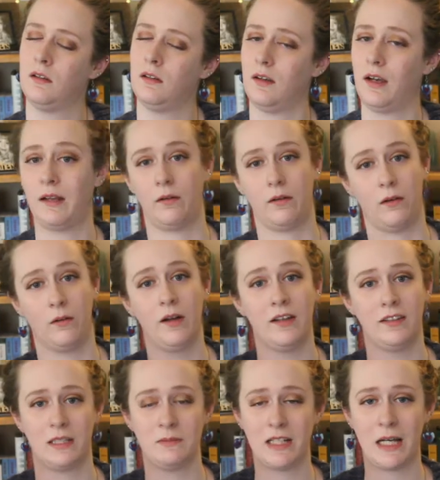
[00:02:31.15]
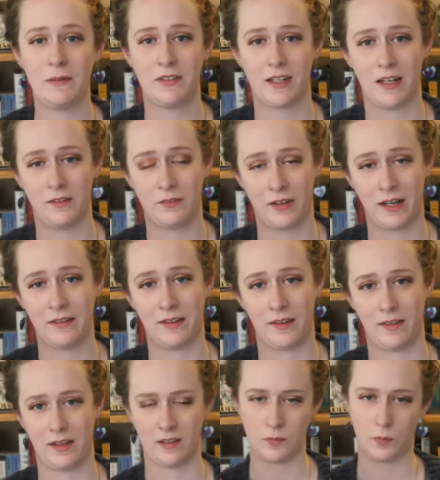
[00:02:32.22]
I don't know. Sometimes I find that
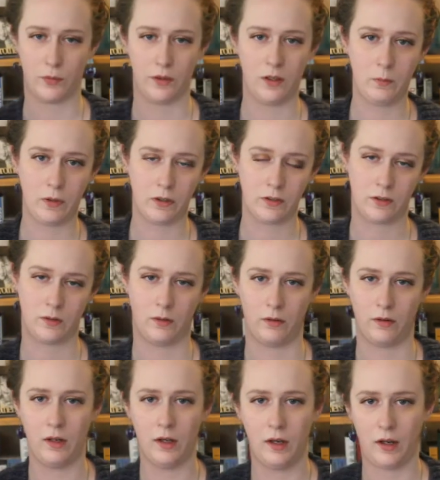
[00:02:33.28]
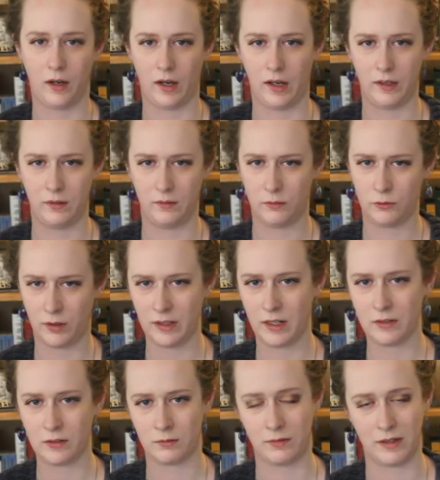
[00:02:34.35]
they spoil books, so I try not
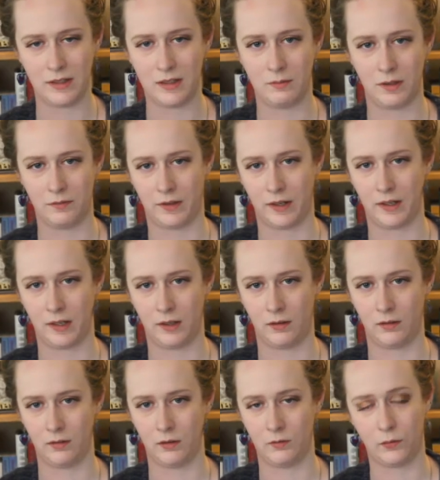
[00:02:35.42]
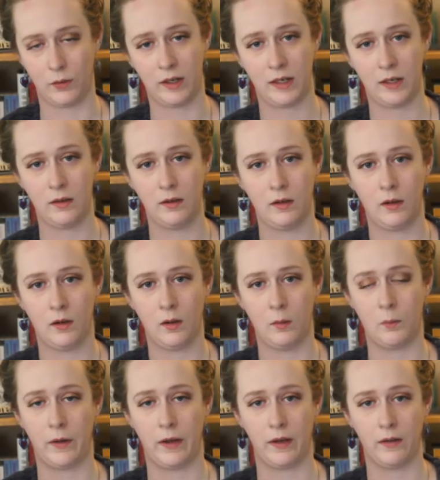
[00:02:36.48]
to read them if I can avoid it.
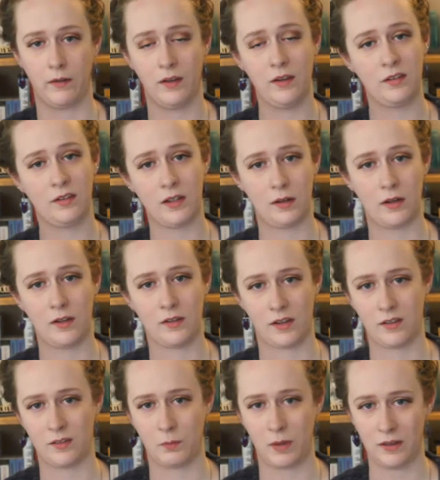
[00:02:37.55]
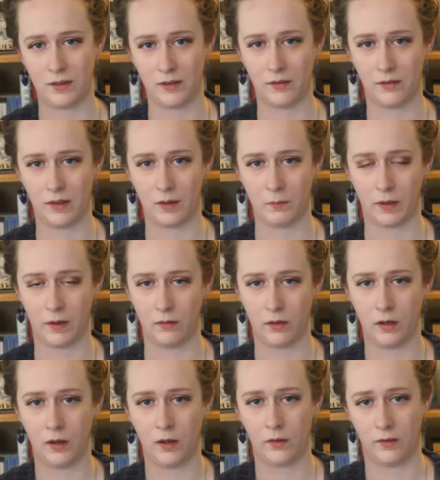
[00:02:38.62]
But this series is basically about
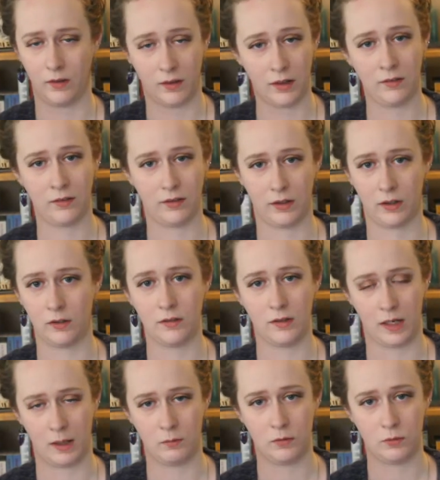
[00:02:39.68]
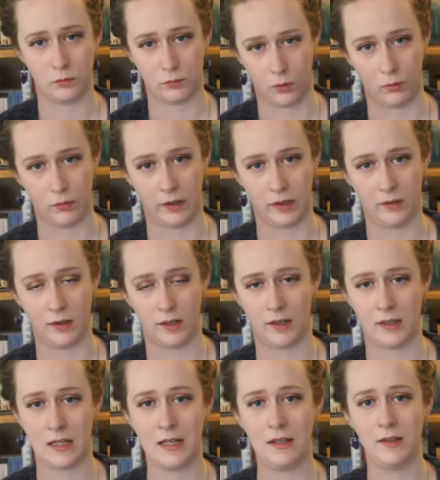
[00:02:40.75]
the gunslinger named Roland, and
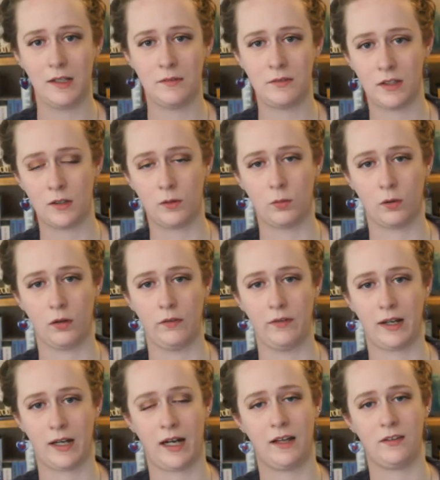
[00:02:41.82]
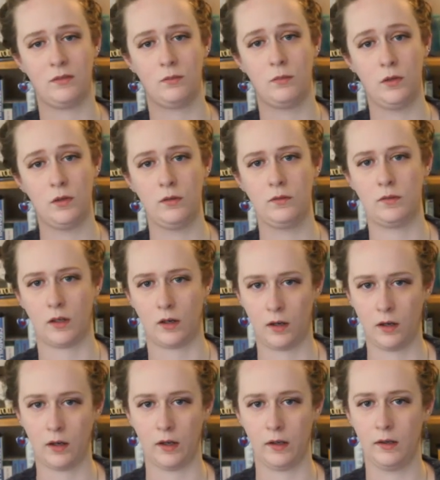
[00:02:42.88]
he lives in a world that has moved
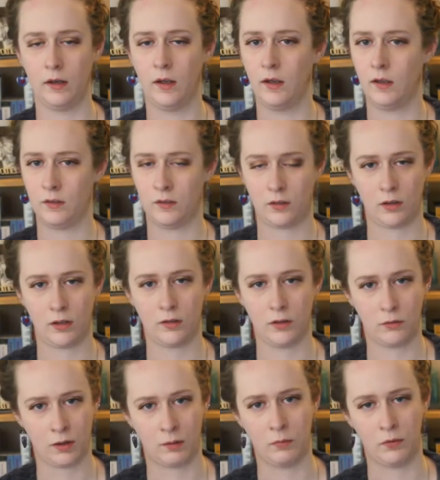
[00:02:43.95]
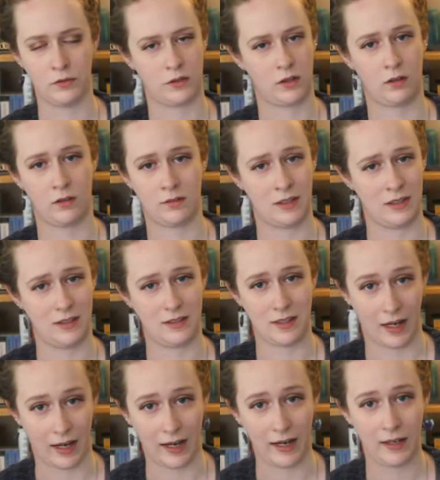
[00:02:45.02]
on, starting to crumble, starting to
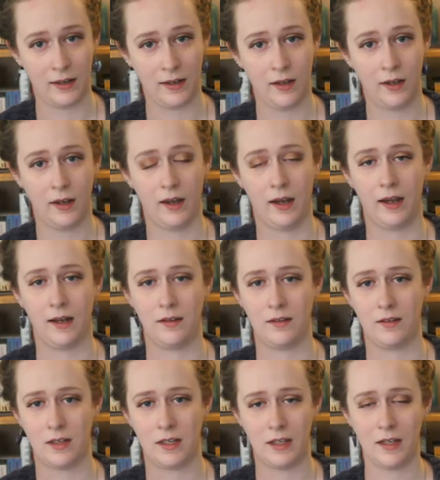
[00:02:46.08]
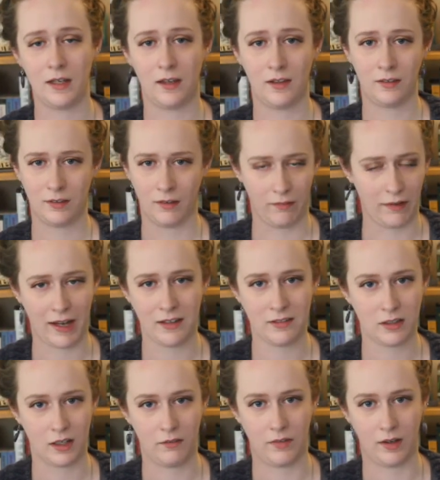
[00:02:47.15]
die. And he is the
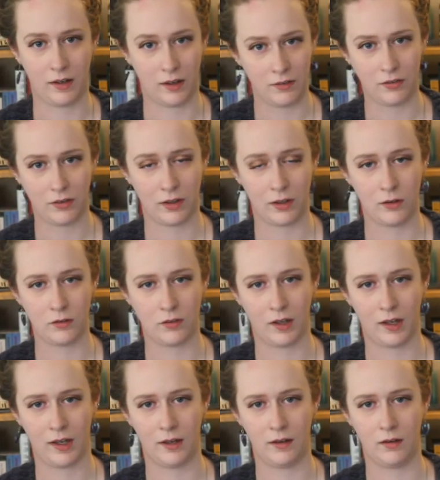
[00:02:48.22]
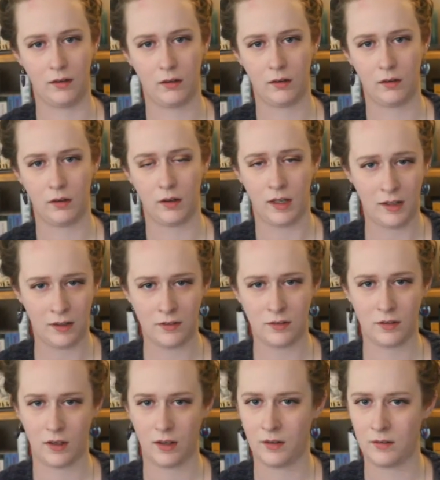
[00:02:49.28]
last of the gunslingers, and his
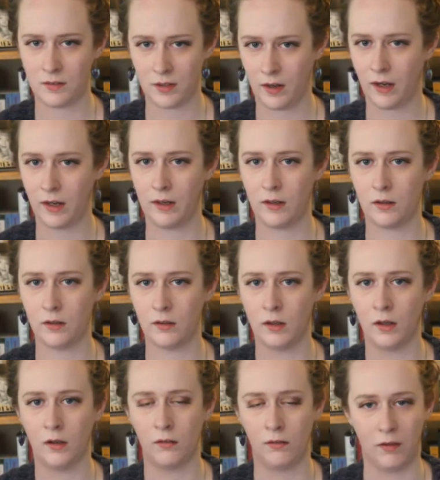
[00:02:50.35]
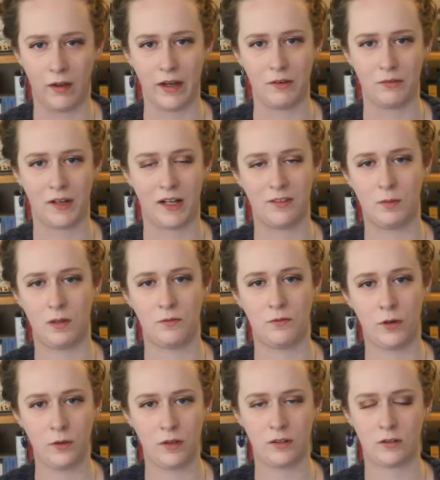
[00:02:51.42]
entire life has been
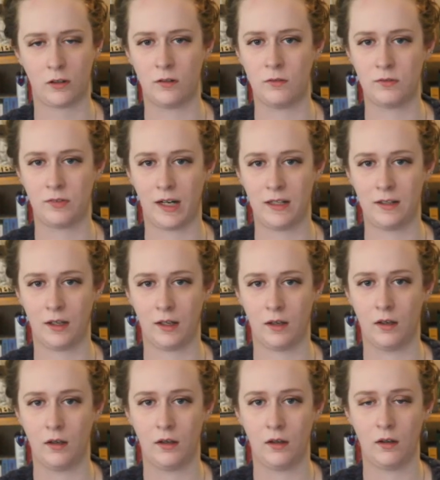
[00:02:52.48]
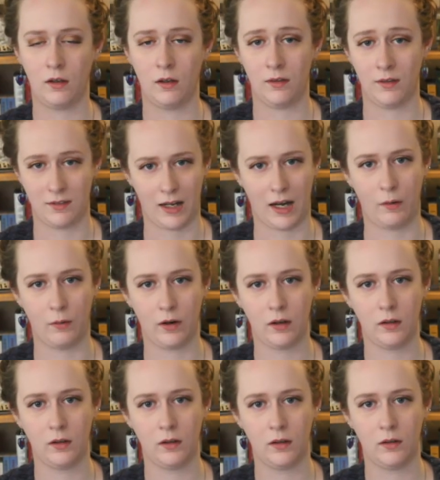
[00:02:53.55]
focused on finding the tower,
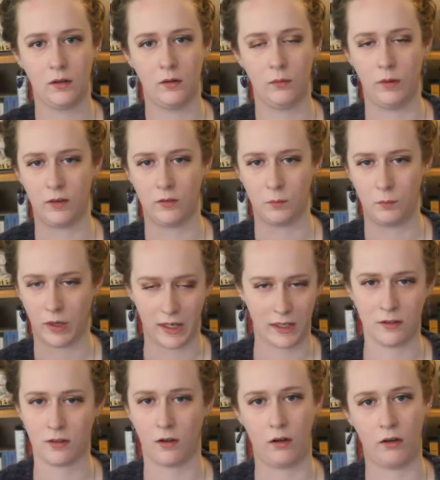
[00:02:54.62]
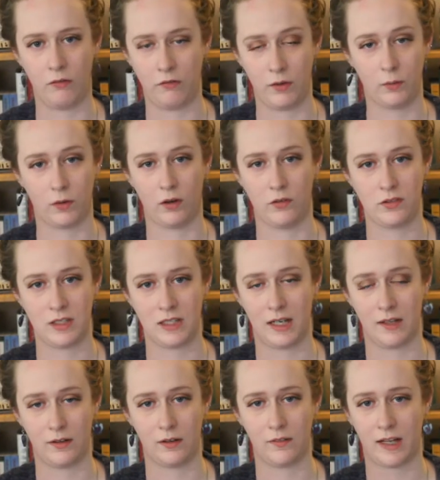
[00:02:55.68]
which binds all of the worlds
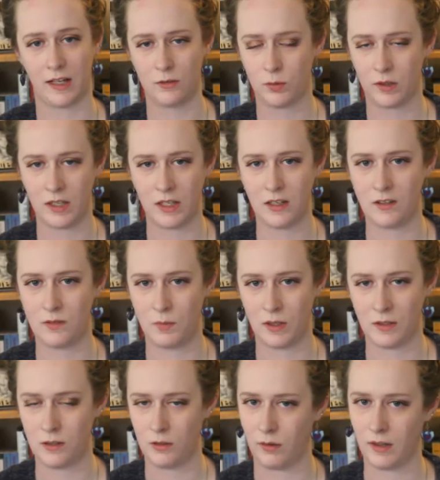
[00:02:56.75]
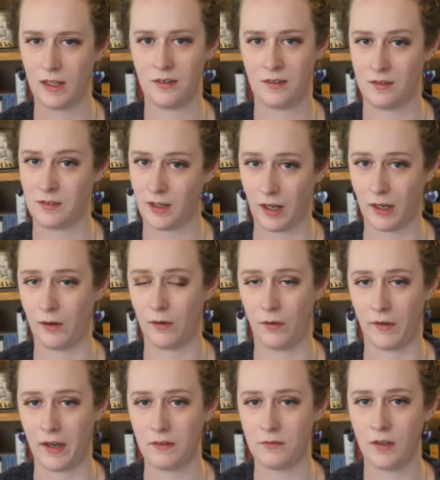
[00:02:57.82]
together. That's what he's been doing his entire
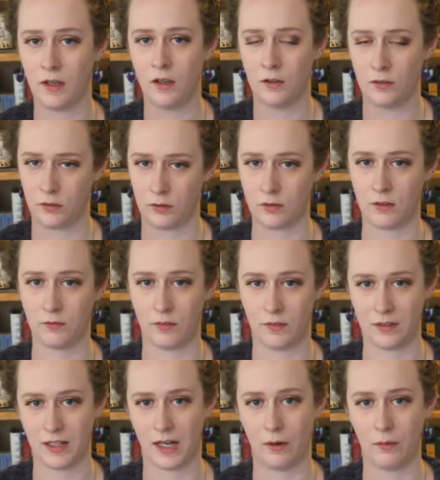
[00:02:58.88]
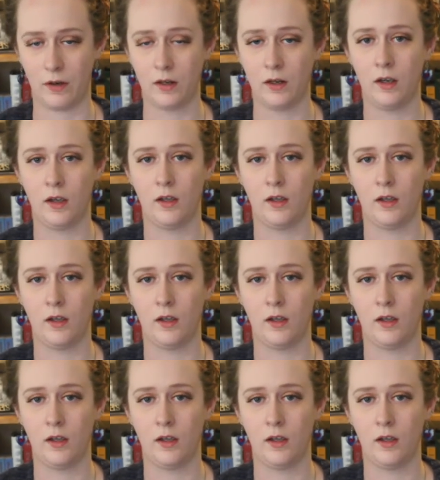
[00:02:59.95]
life, searching for the tower.